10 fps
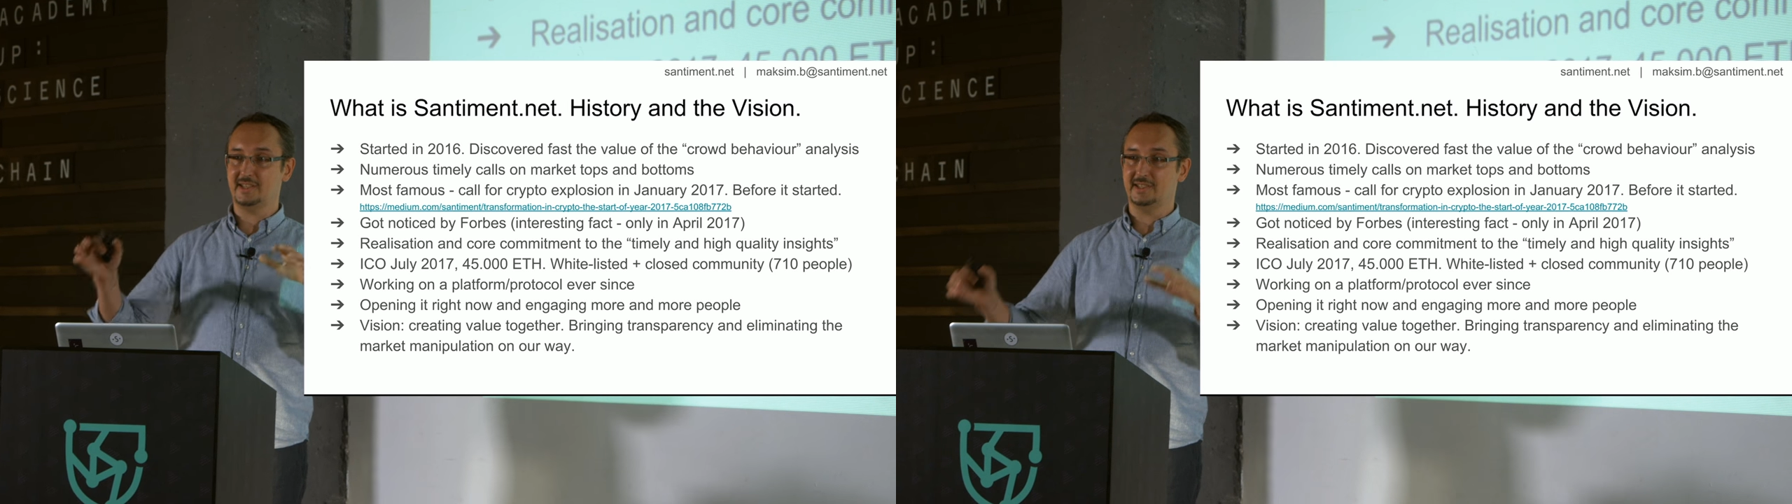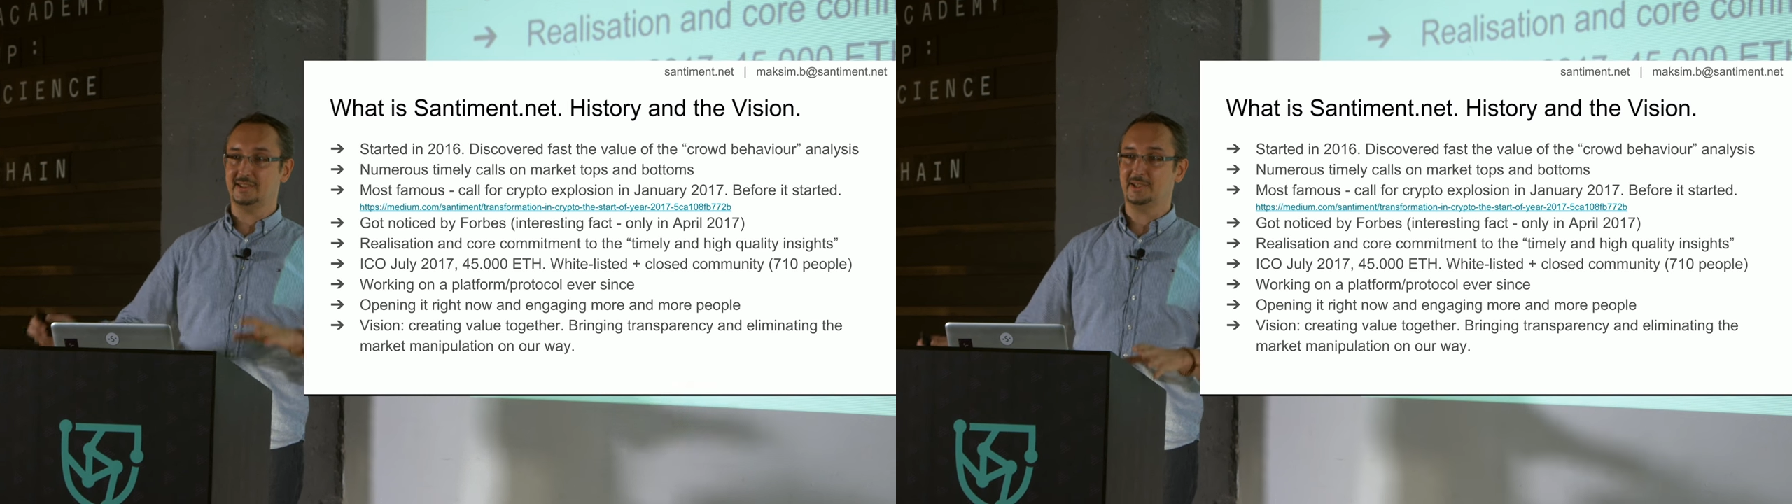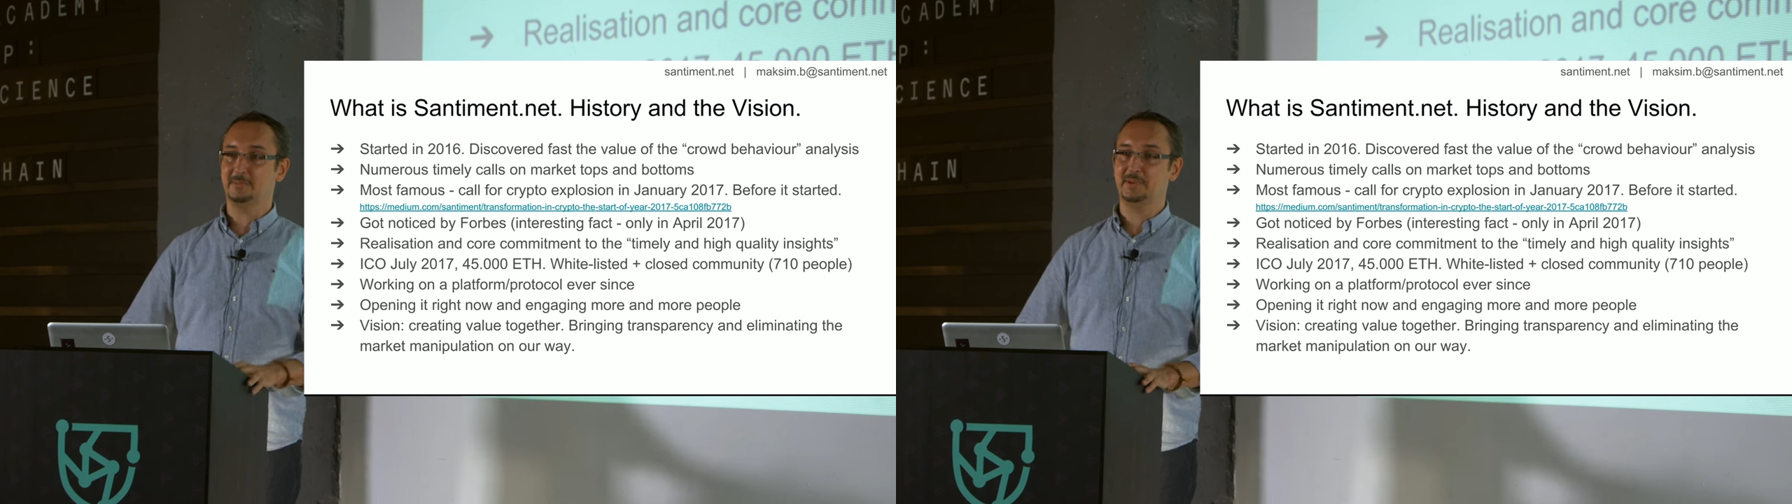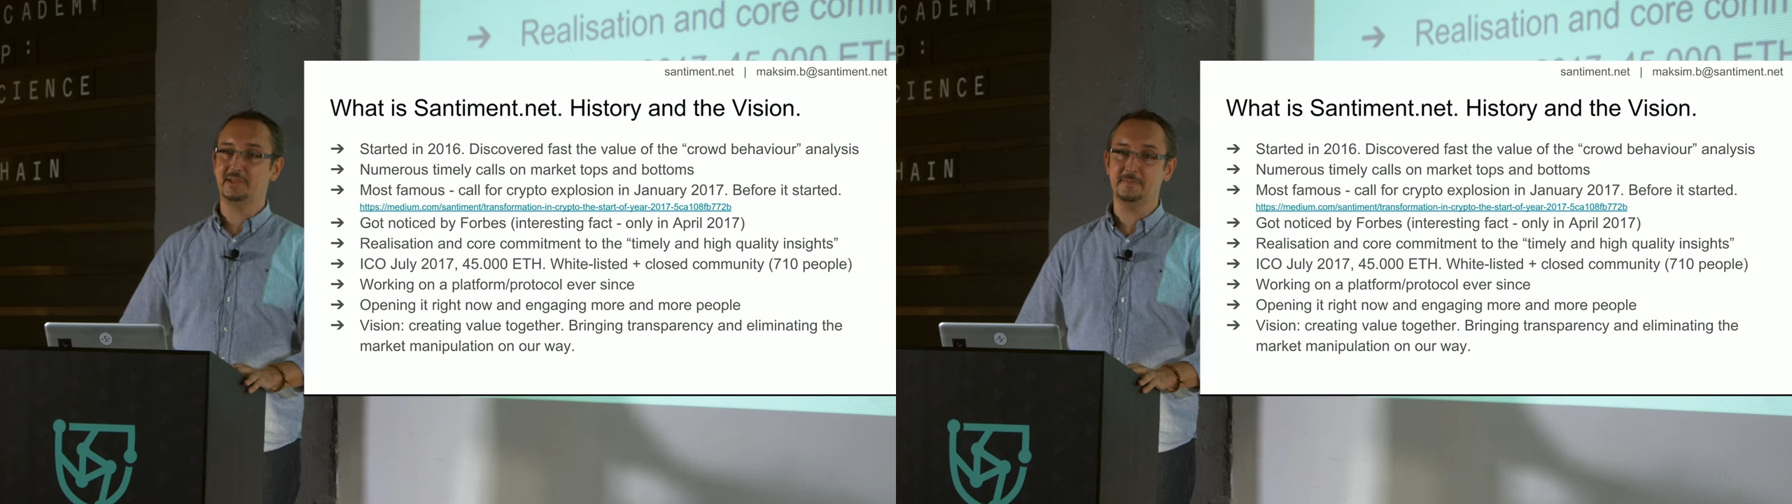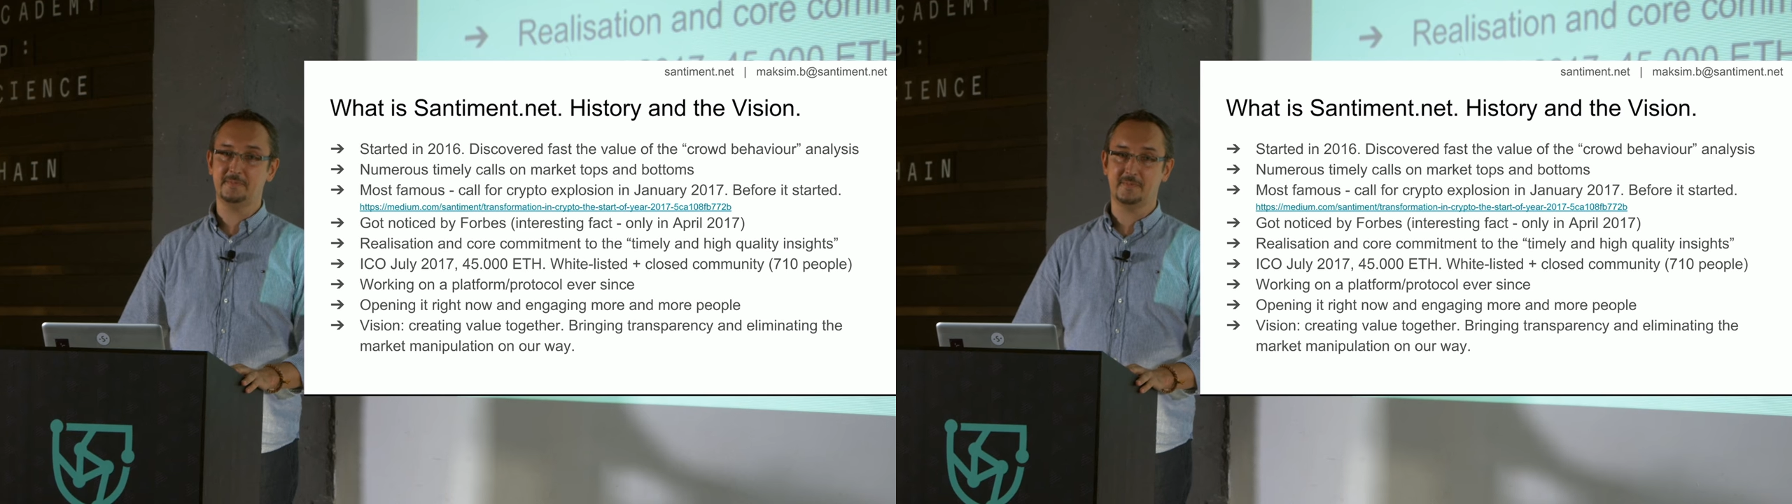psychological
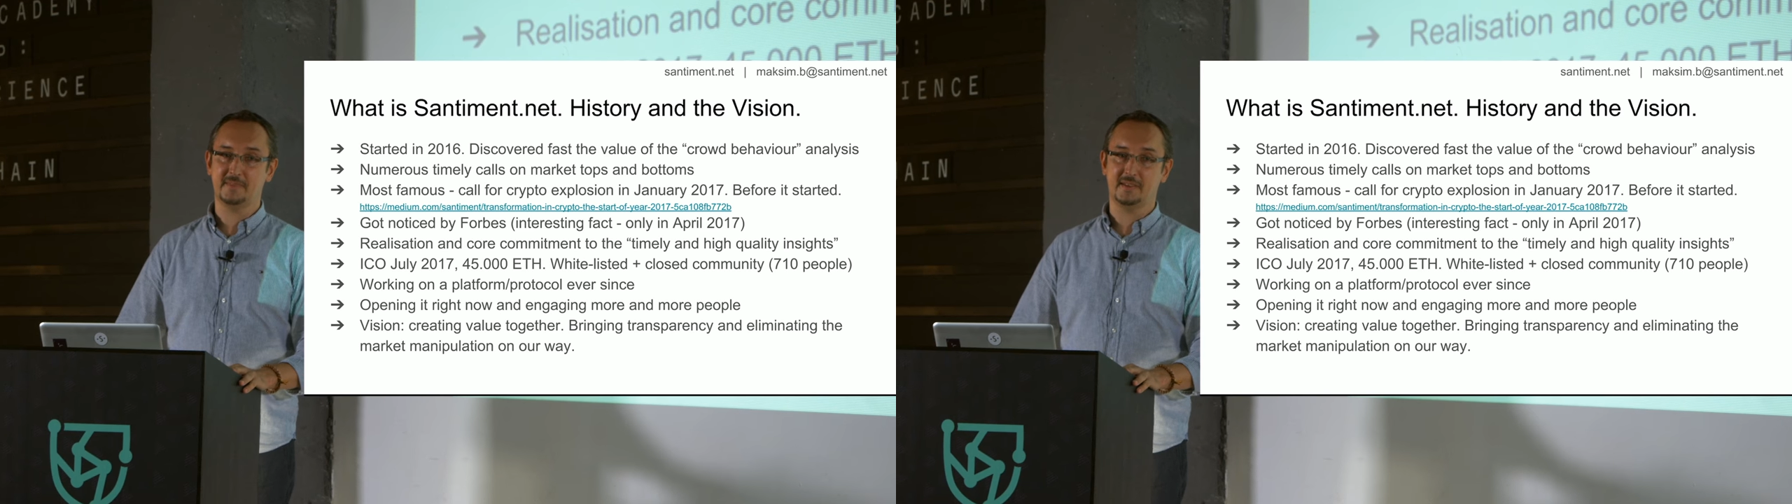analysis,